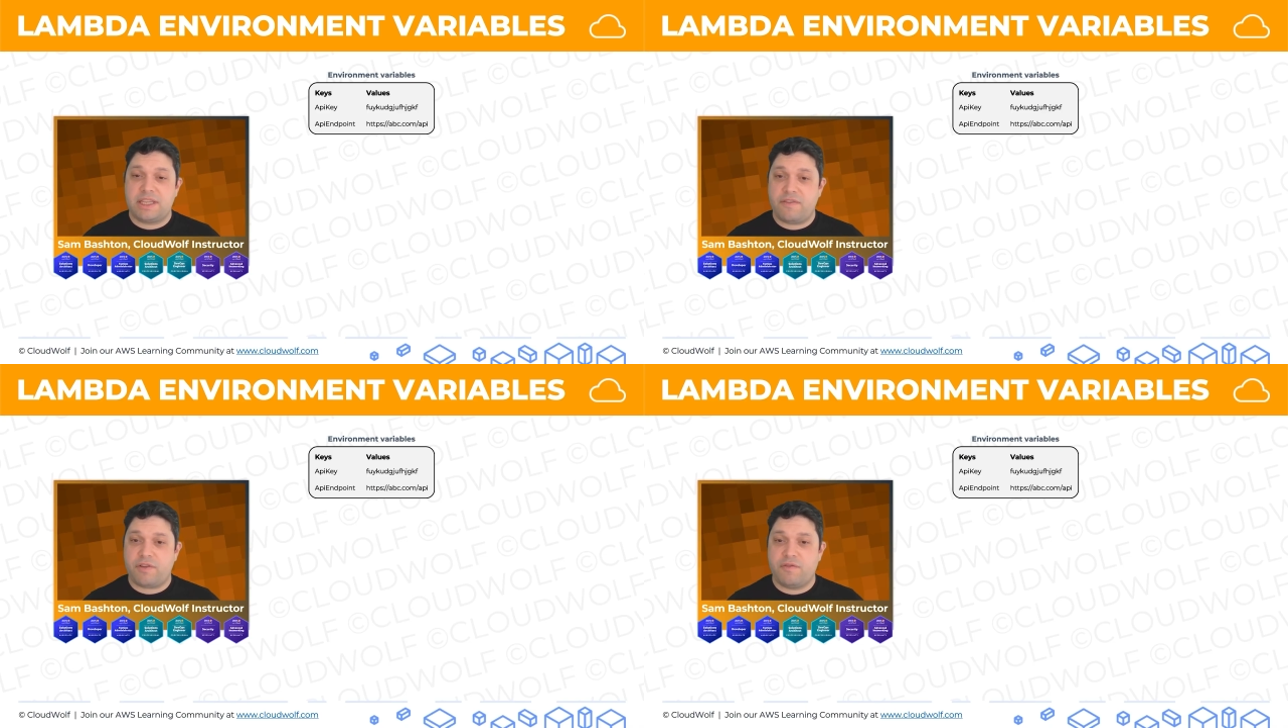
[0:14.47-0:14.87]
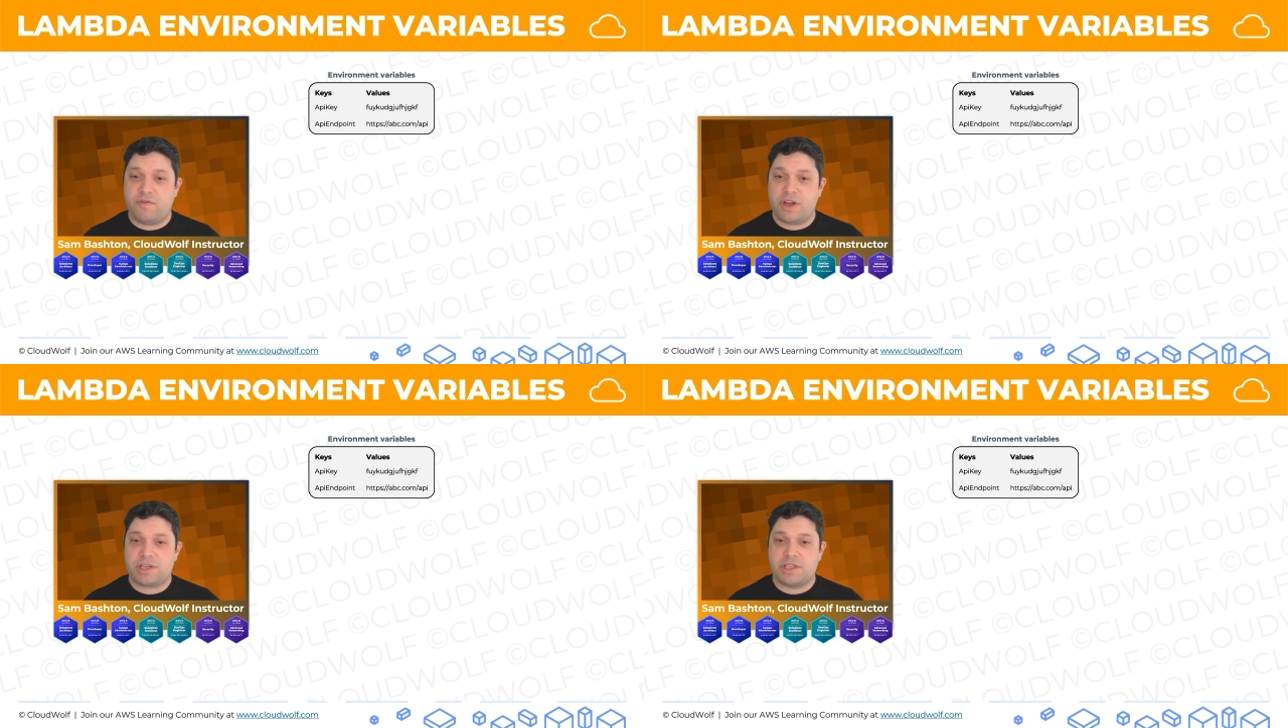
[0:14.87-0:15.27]
different
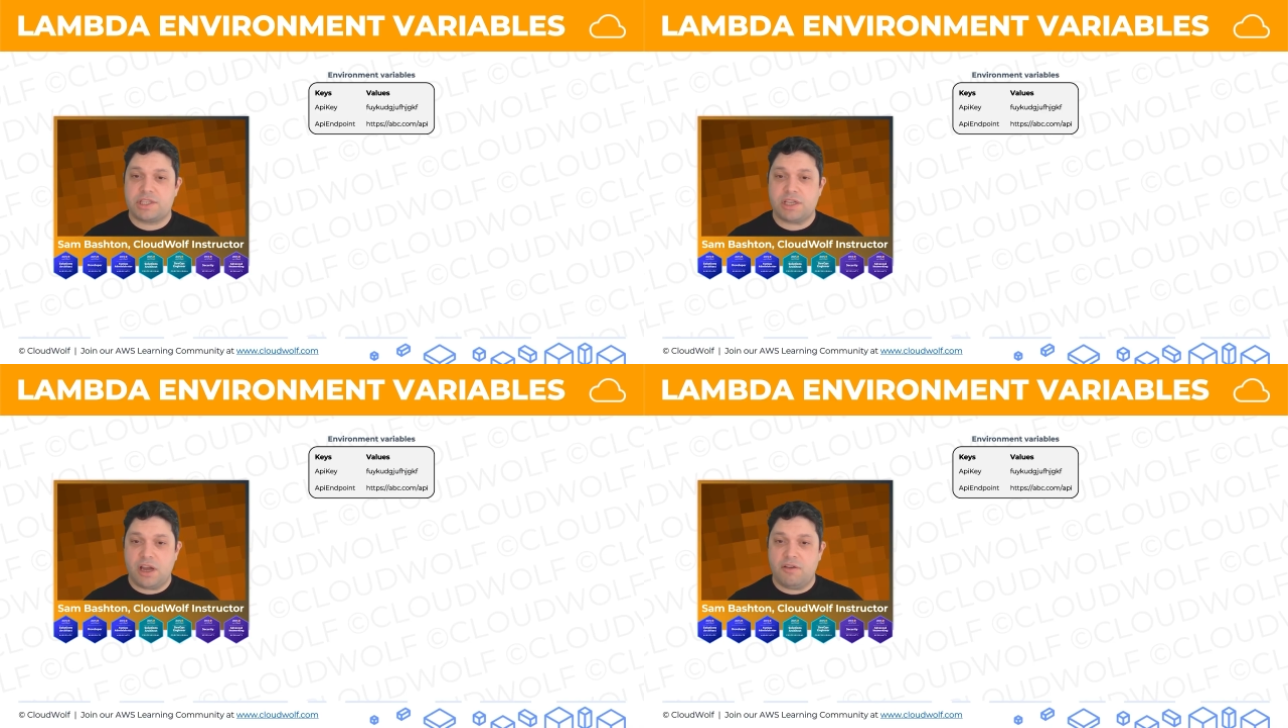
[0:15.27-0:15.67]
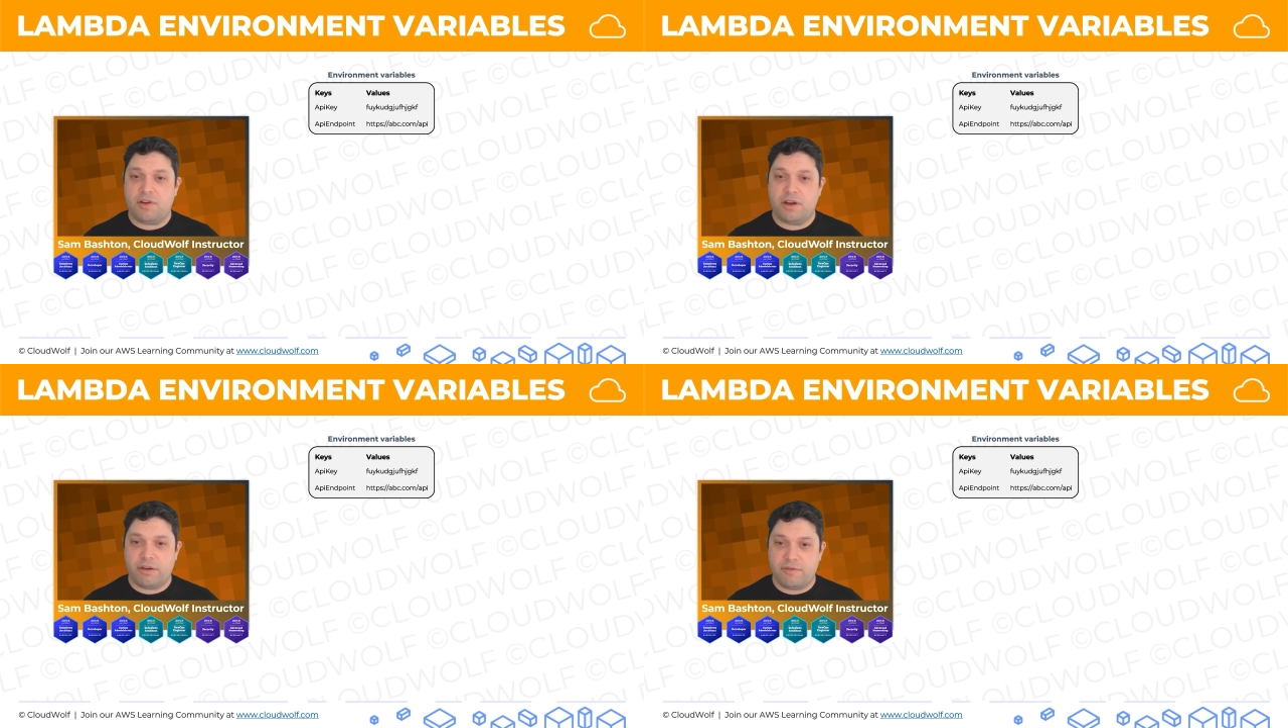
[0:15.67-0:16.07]
versions of
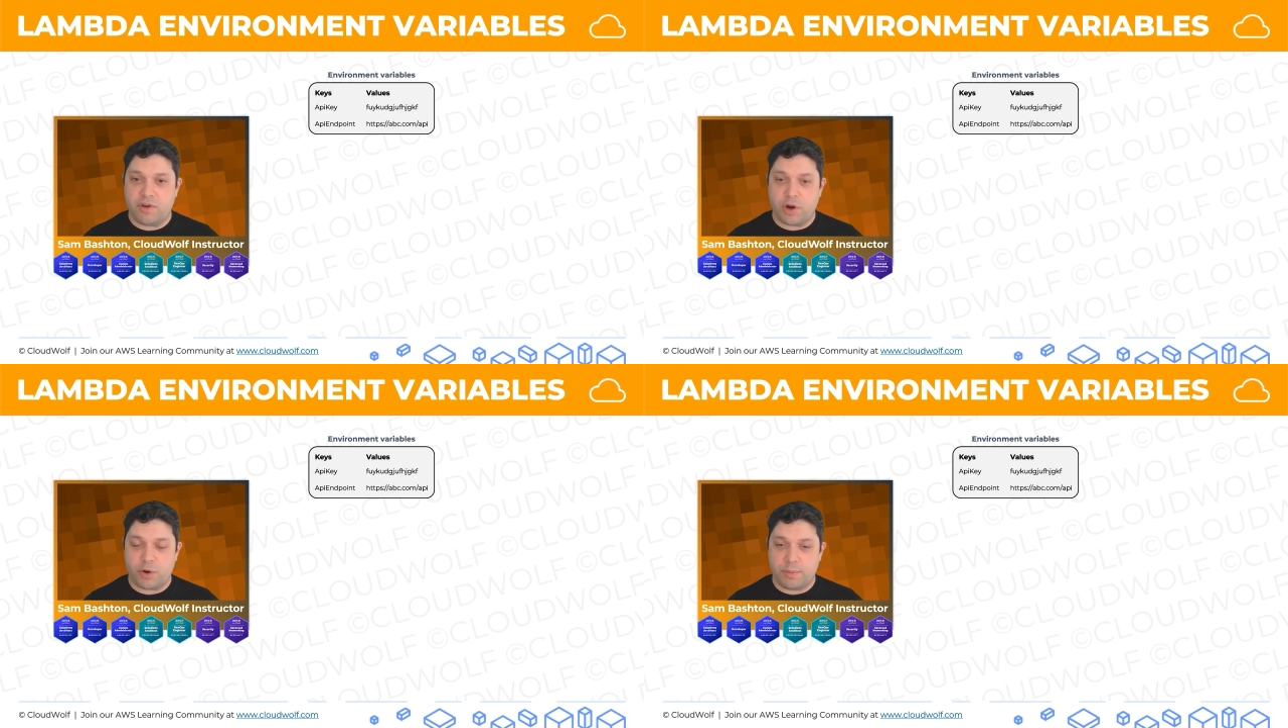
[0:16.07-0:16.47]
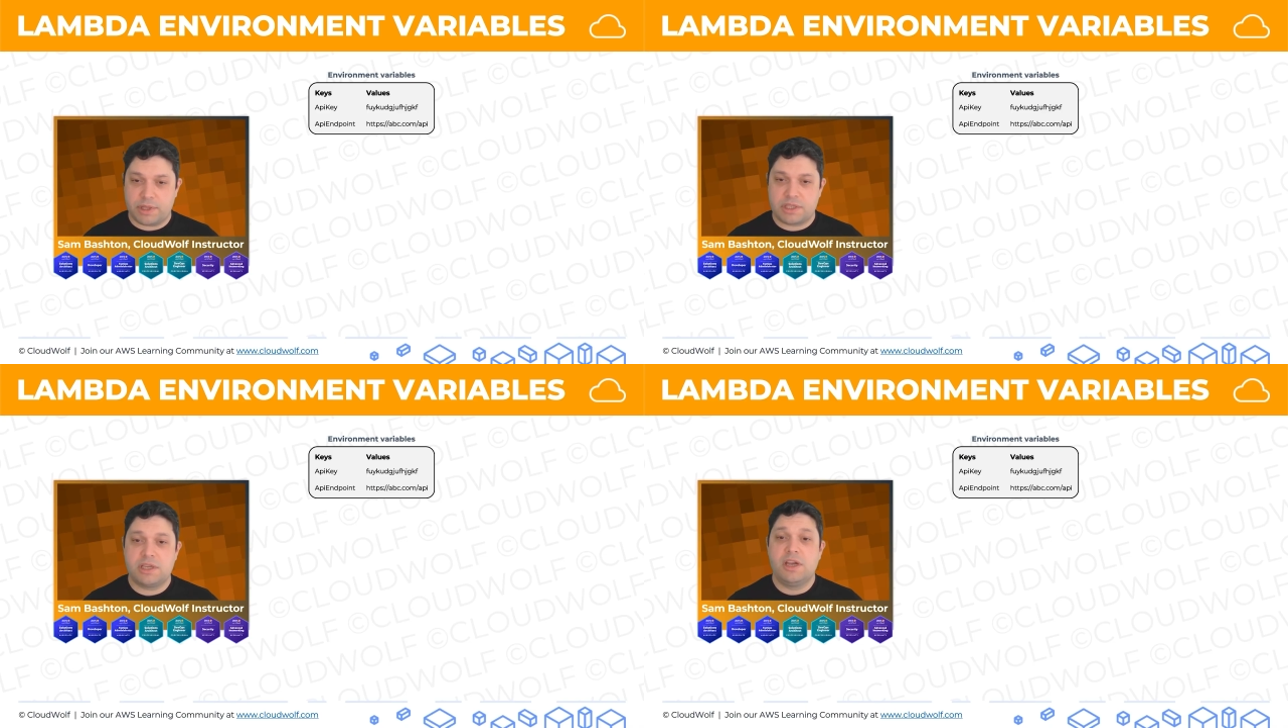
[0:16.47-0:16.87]
our
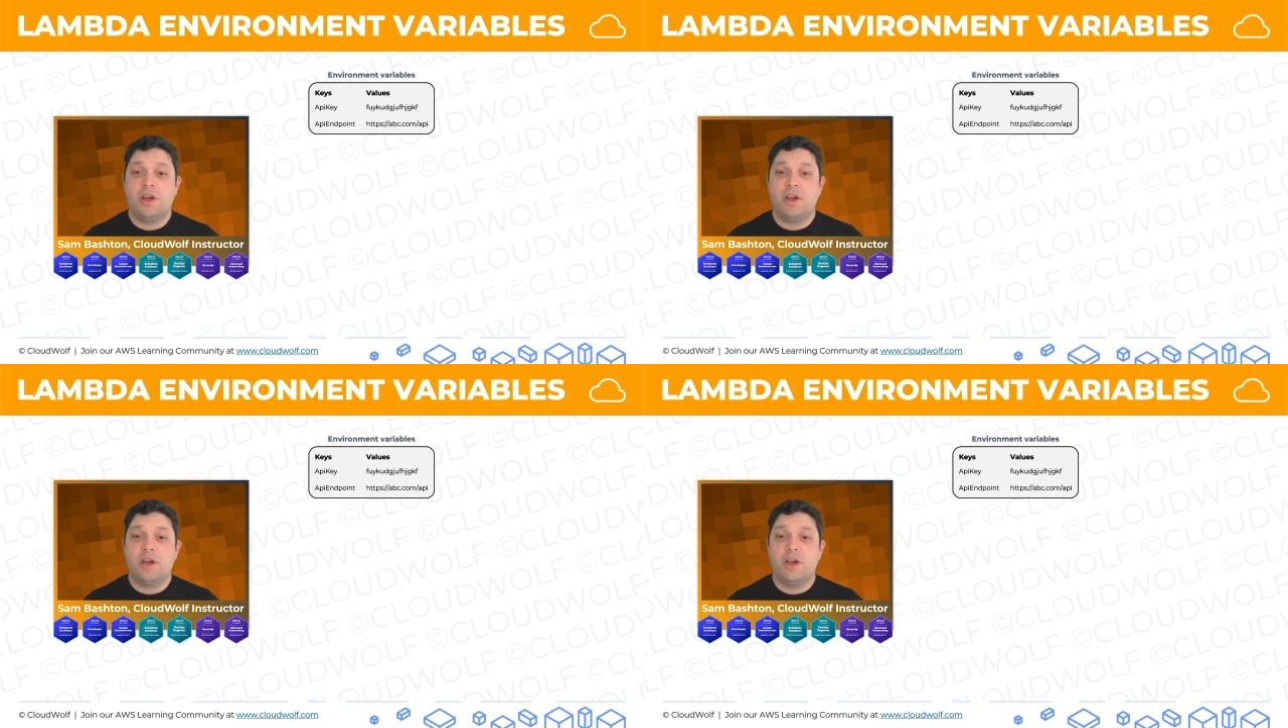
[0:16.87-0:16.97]
environment.